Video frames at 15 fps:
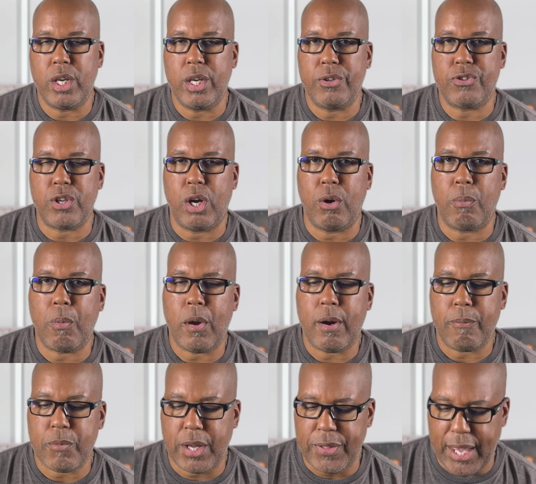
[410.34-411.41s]
So
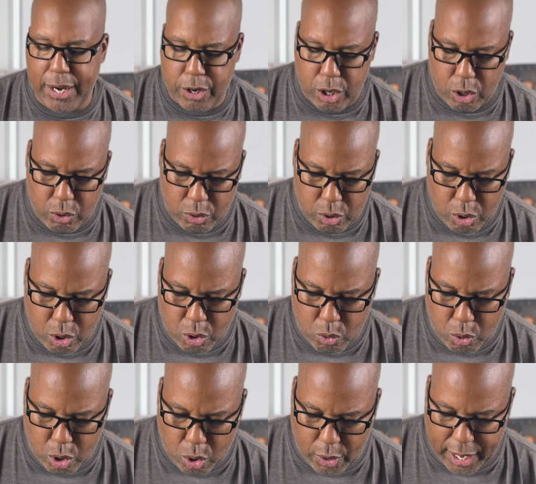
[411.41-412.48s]
on that note,
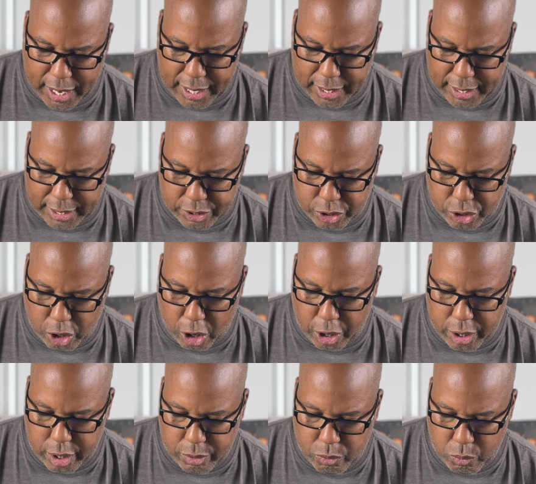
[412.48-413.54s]
we'll go ahead and get
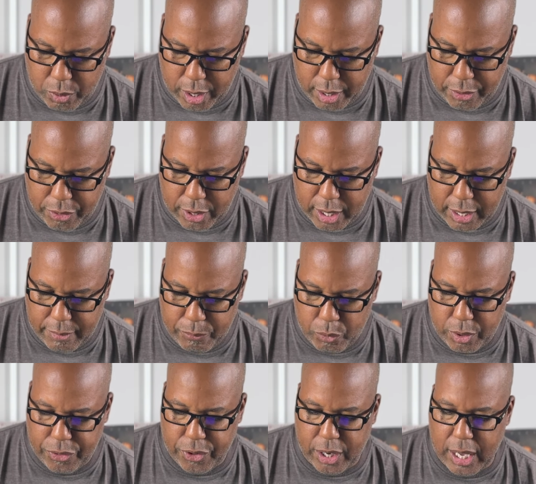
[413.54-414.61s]
started with
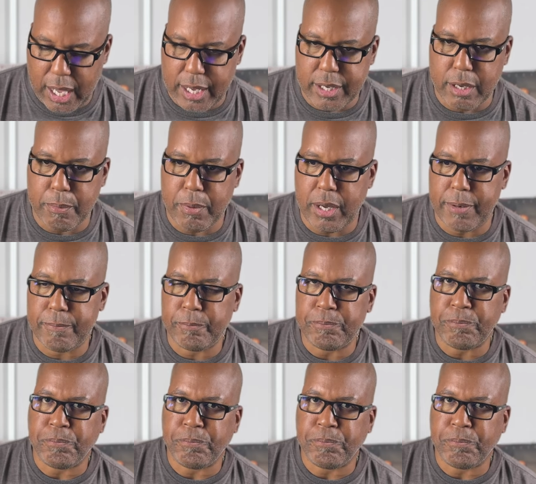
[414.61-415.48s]
the content. But